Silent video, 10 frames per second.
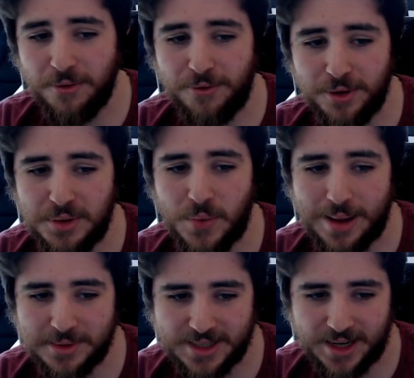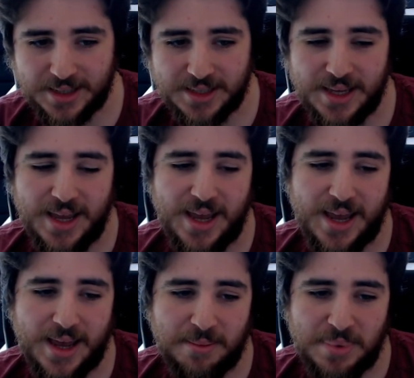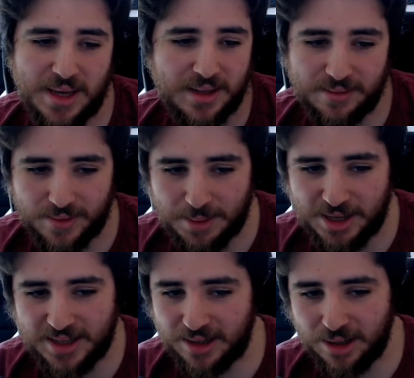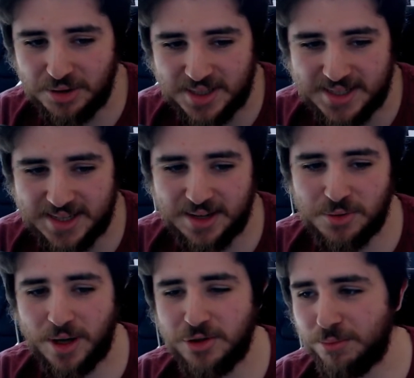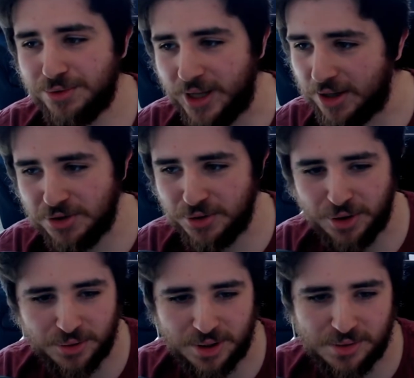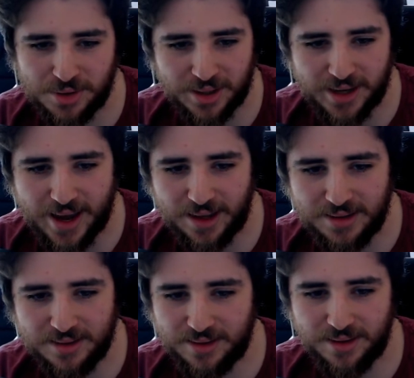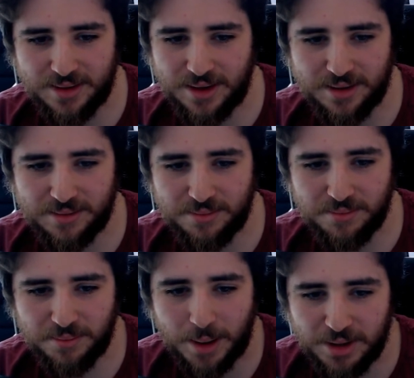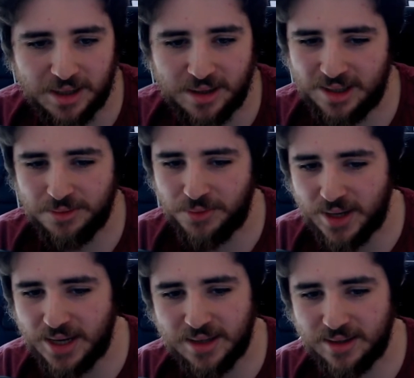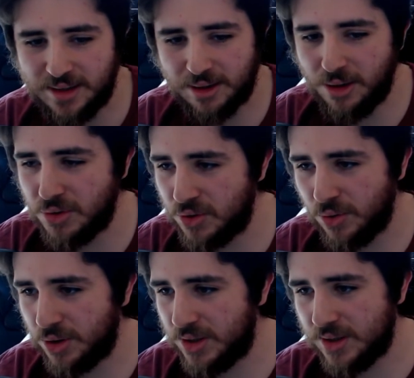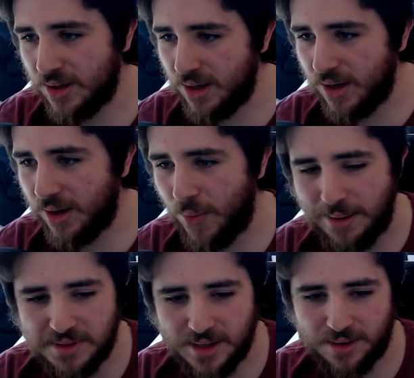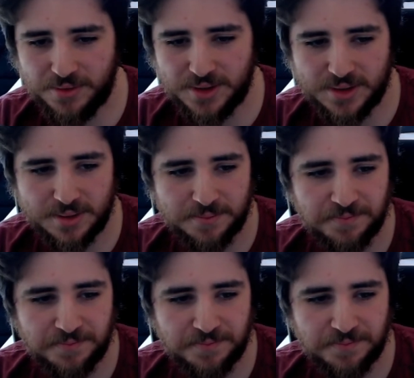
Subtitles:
for the website, being, I mean, the closest thing to actual production code that you can get and publicly read in a closed source web service.